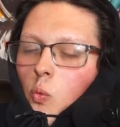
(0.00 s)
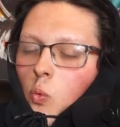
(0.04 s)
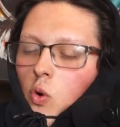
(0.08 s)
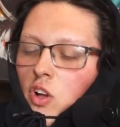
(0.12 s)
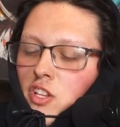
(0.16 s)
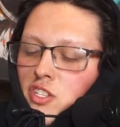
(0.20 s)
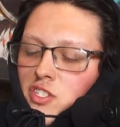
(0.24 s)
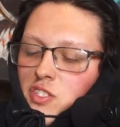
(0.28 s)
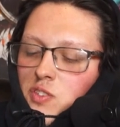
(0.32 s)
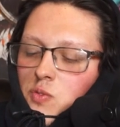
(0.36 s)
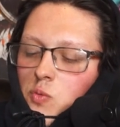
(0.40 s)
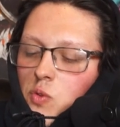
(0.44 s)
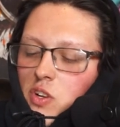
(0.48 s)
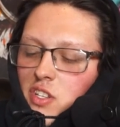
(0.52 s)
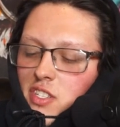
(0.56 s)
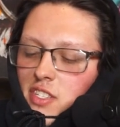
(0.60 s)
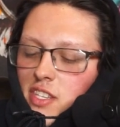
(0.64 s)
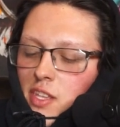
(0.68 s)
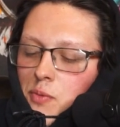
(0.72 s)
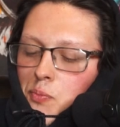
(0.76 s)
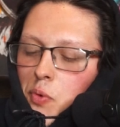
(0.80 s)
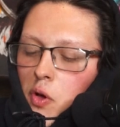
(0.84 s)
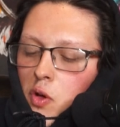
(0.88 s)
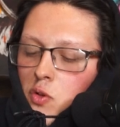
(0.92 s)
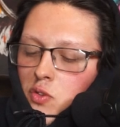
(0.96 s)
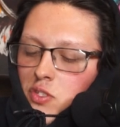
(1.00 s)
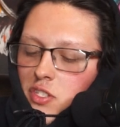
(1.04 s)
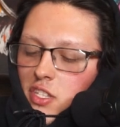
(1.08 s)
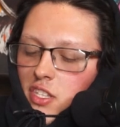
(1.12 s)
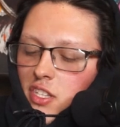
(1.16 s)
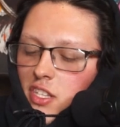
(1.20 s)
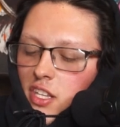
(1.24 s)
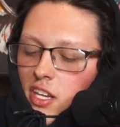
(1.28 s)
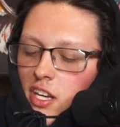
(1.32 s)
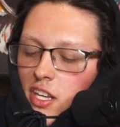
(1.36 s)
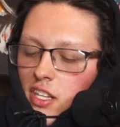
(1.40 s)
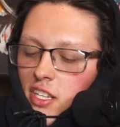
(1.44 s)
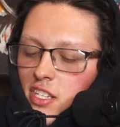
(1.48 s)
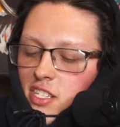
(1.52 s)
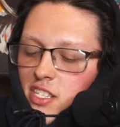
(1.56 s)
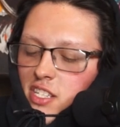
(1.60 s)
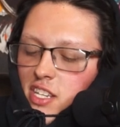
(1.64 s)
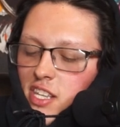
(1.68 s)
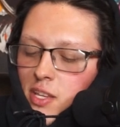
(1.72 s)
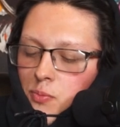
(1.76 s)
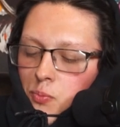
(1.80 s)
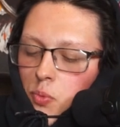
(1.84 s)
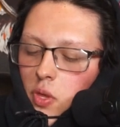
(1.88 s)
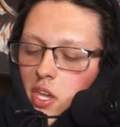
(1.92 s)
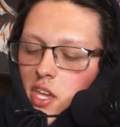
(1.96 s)
Once they posted the
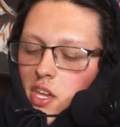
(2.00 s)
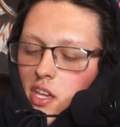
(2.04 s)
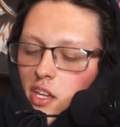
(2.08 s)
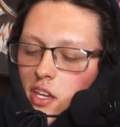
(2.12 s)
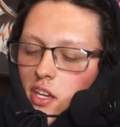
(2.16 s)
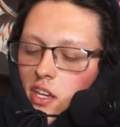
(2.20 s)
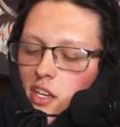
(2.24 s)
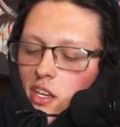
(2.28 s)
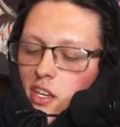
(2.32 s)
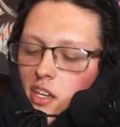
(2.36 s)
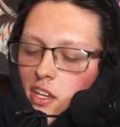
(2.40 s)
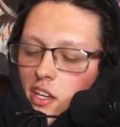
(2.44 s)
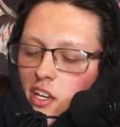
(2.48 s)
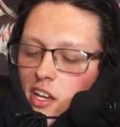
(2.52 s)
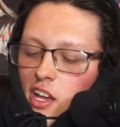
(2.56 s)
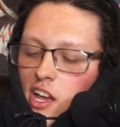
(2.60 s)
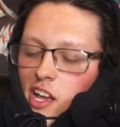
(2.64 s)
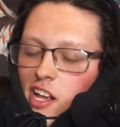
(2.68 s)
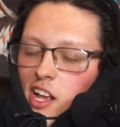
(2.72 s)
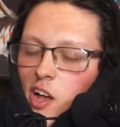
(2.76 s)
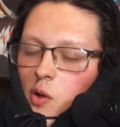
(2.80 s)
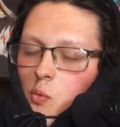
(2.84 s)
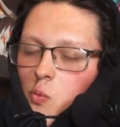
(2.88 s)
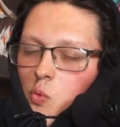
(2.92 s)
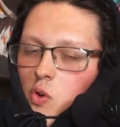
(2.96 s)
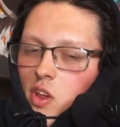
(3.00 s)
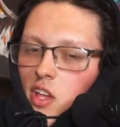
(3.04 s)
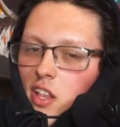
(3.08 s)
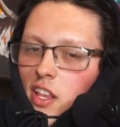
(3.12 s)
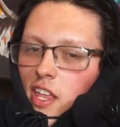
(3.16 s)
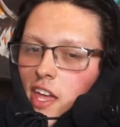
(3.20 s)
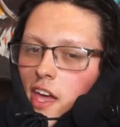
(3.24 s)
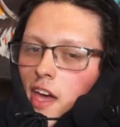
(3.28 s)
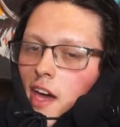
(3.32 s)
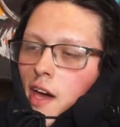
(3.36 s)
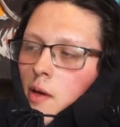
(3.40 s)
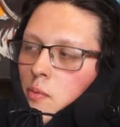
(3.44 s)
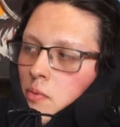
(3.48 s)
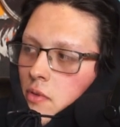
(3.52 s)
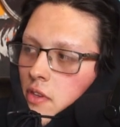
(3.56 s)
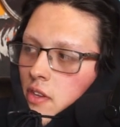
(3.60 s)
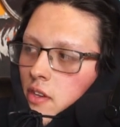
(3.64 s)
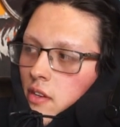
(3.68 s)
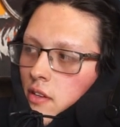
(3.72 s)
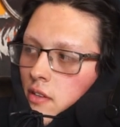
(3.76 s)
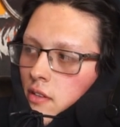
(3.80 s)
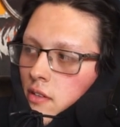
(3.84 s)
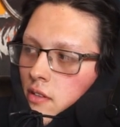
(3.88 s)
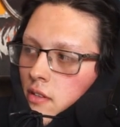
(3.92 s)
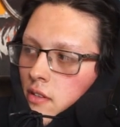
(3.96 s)
sneak peek, I got really
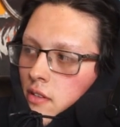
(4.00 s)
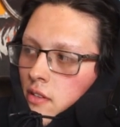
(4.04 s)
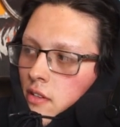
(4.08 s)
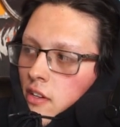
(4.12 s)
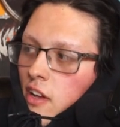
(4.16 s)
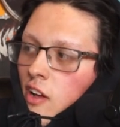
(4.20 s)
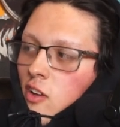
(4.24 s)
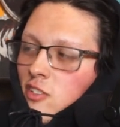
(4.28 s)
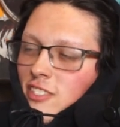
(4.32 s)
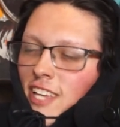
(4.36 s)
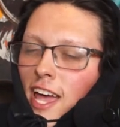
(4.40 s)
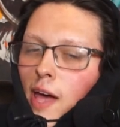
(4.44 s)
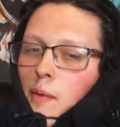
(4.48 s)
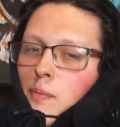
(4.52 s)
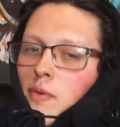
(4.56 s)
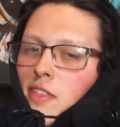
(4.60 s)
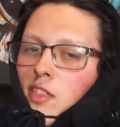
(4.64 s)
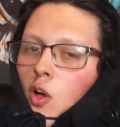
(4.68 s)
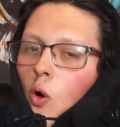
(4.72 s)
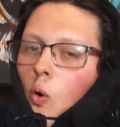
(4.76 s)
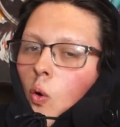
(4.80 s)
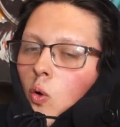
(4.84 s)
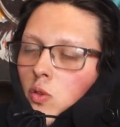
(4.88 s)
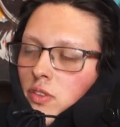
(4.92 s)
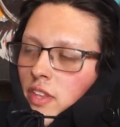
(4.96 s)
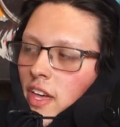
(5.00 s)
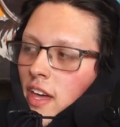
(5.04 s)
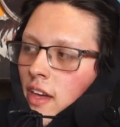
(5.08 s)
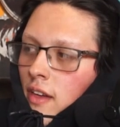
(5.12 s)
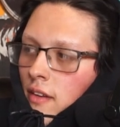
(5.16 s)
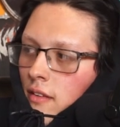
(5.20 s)
happy. I was happy the whole day.